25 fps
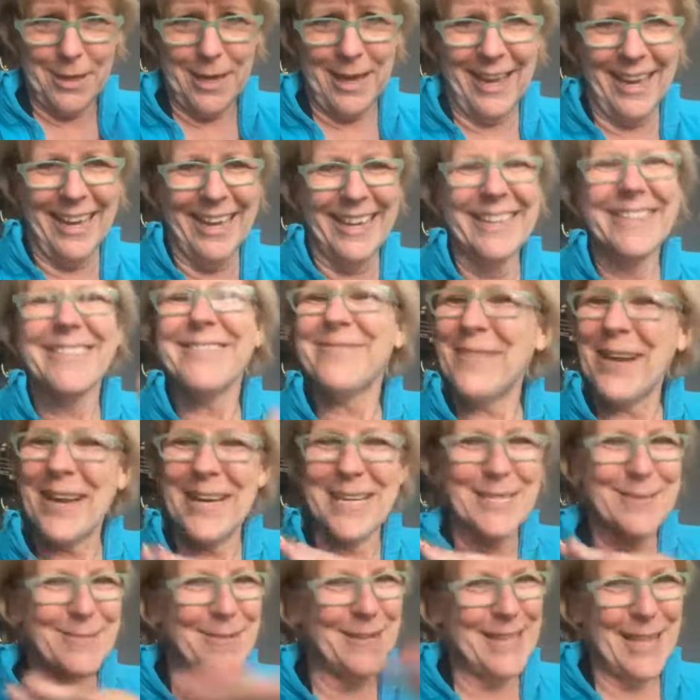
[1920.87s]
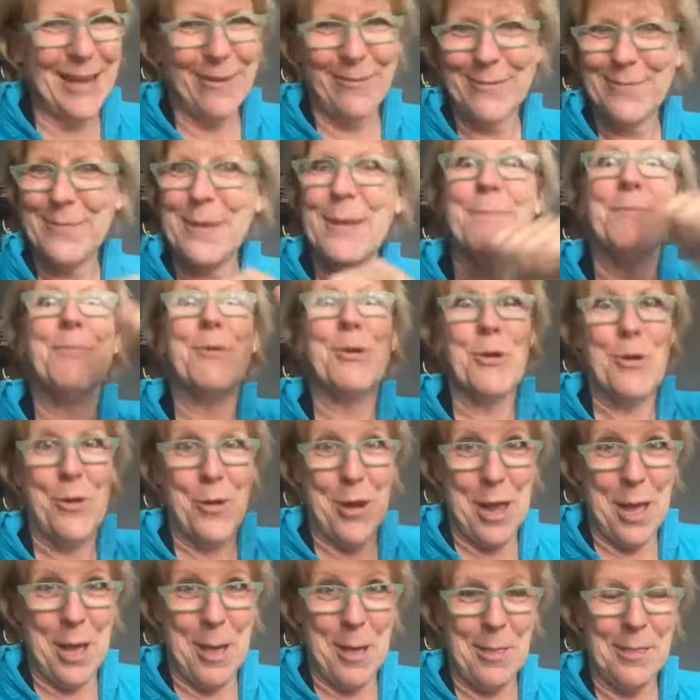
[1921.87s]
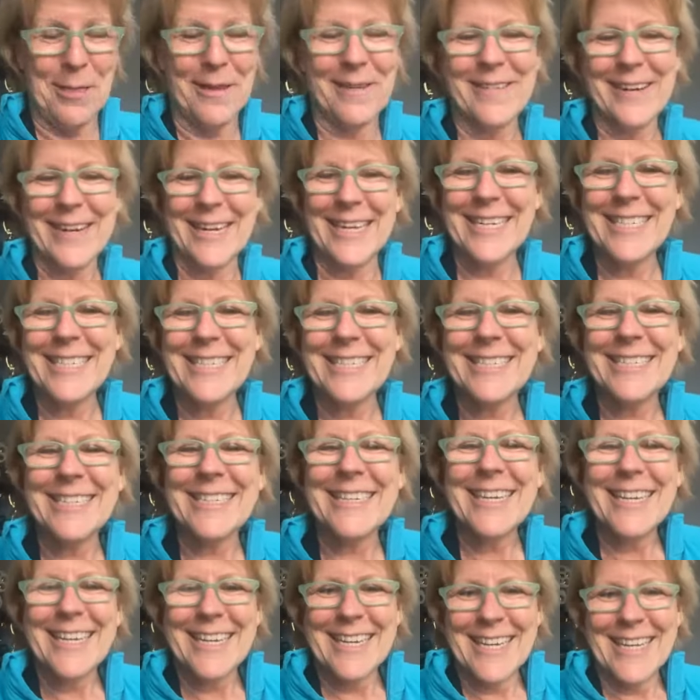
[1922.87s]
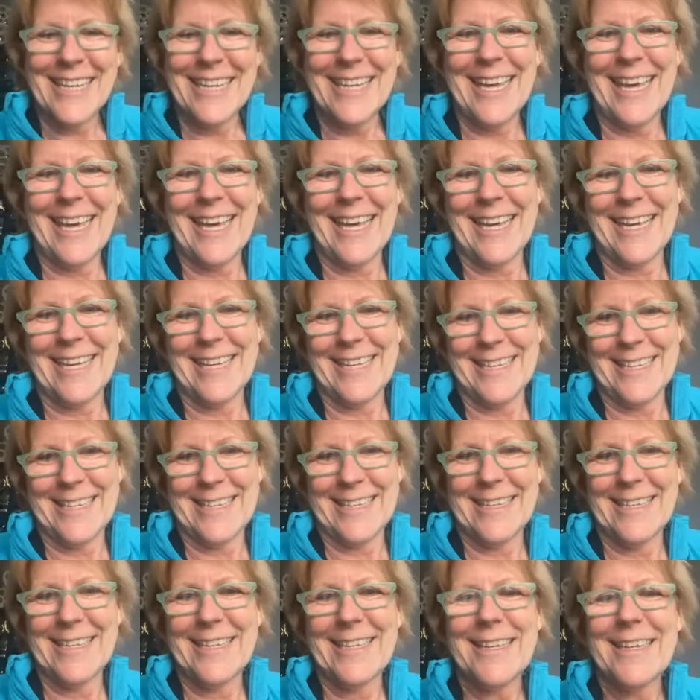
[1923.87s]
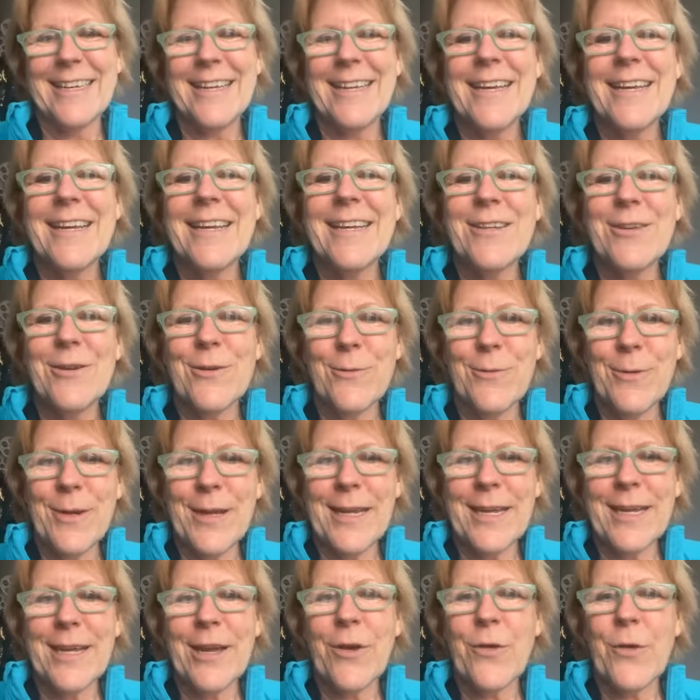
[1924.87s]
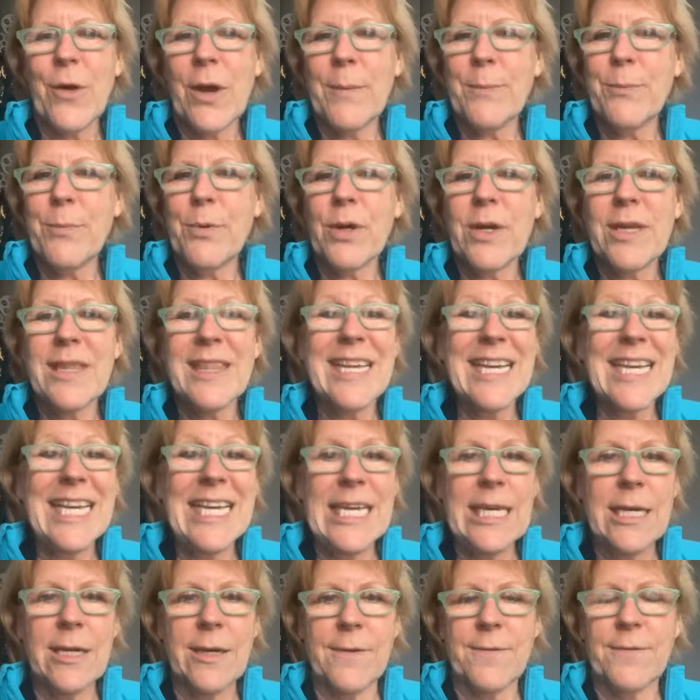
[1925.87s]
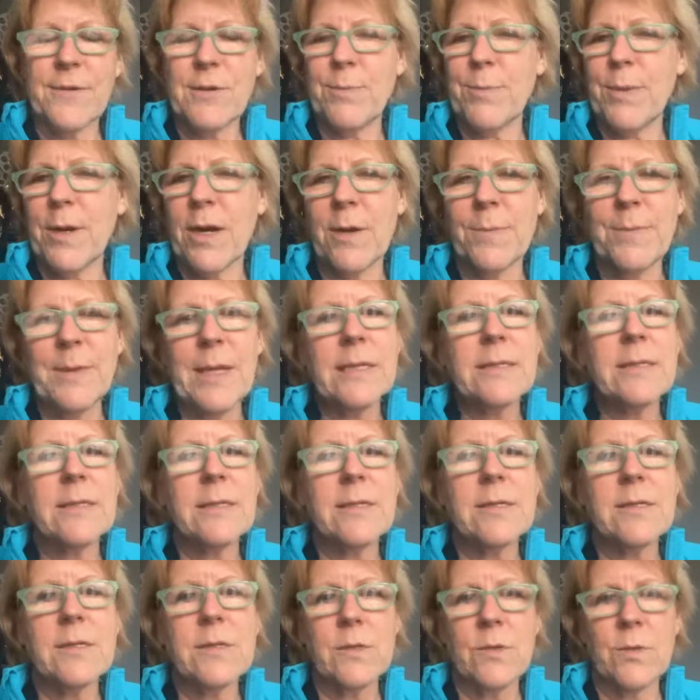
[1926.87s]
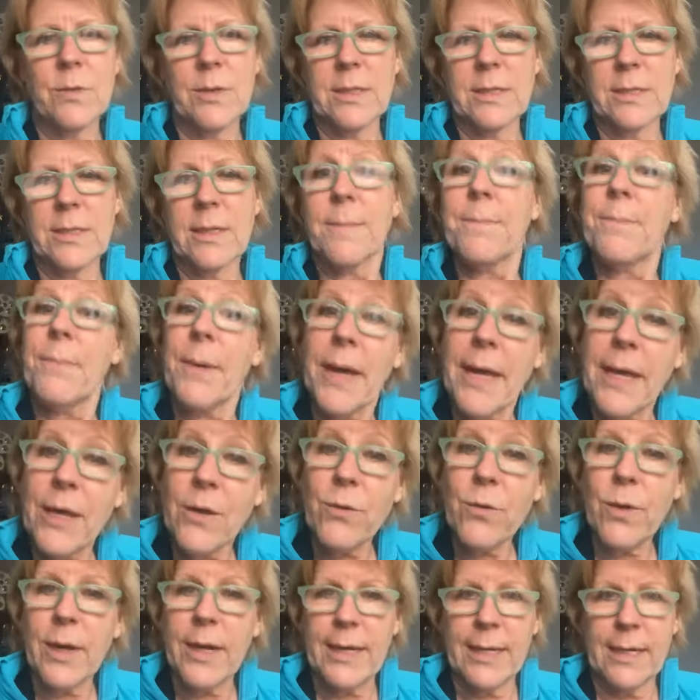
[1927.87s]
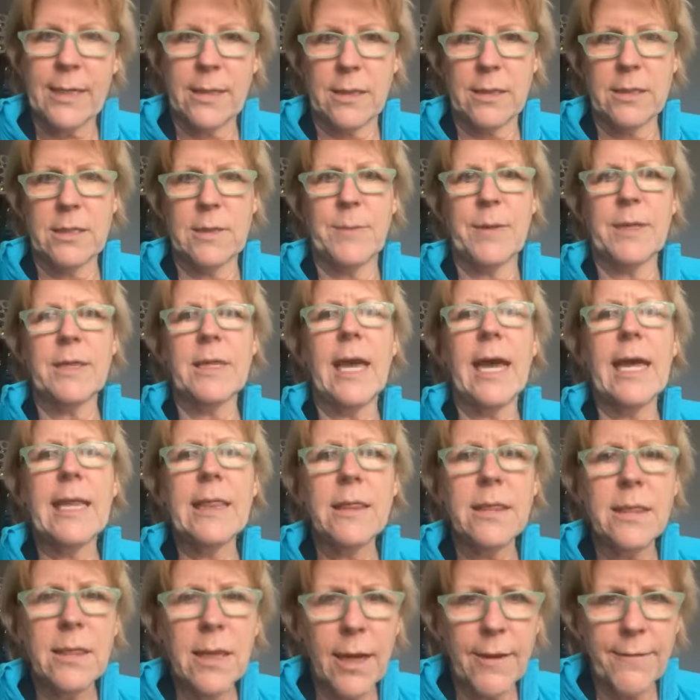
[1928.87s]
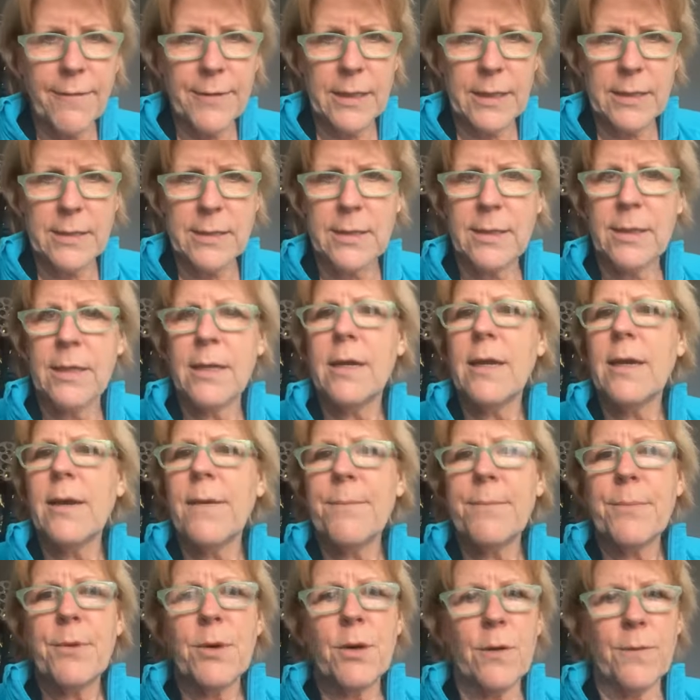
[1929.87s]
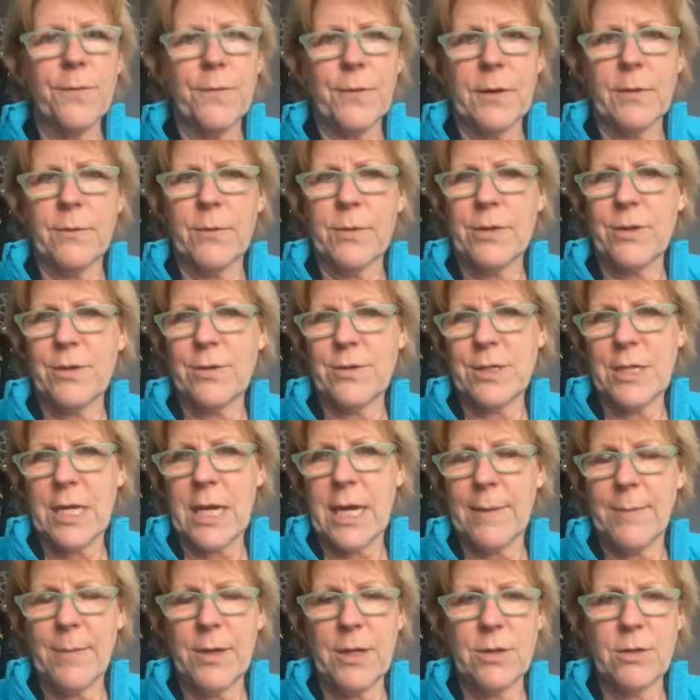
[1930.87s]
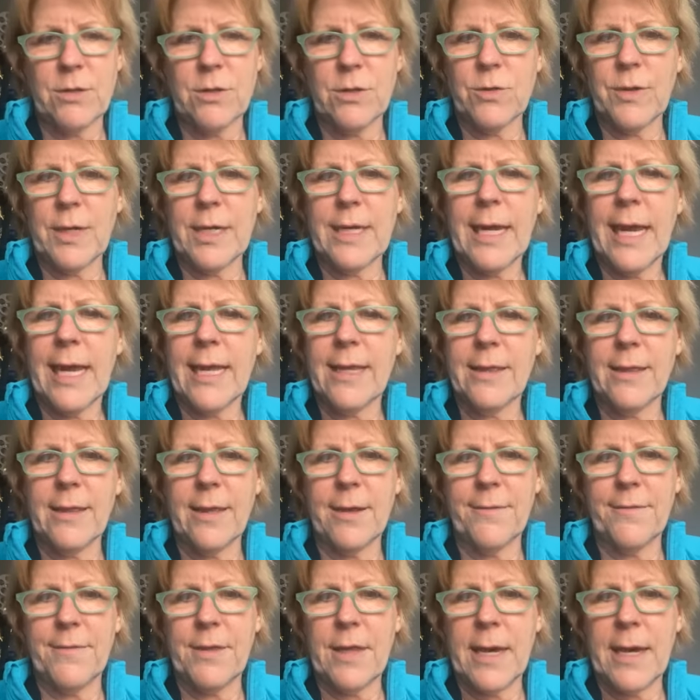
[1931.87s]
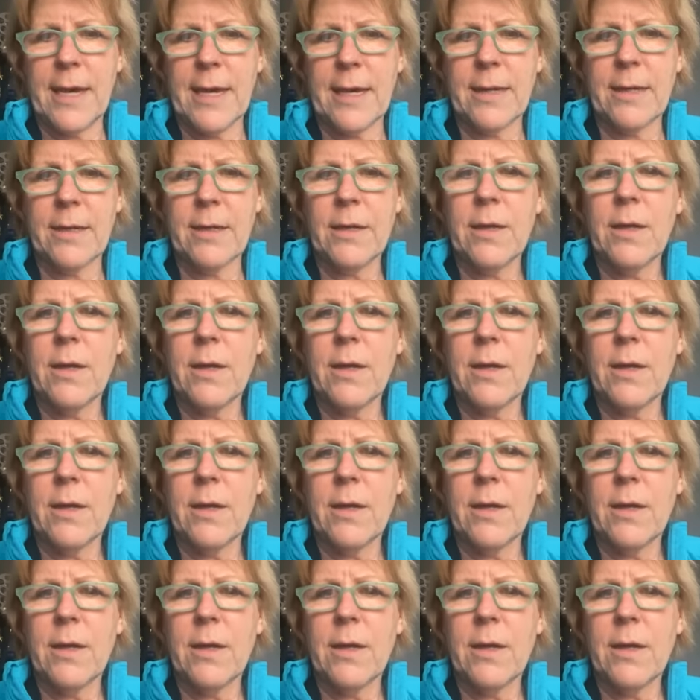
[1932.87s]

Okay, my husband, that would be pure hell, right? Yeah. You're reading a great book, The Gift. Barb, that's exquisite. Bike riding, Elizabeth, I love it. Perfect with your time here, Doreen. I love that.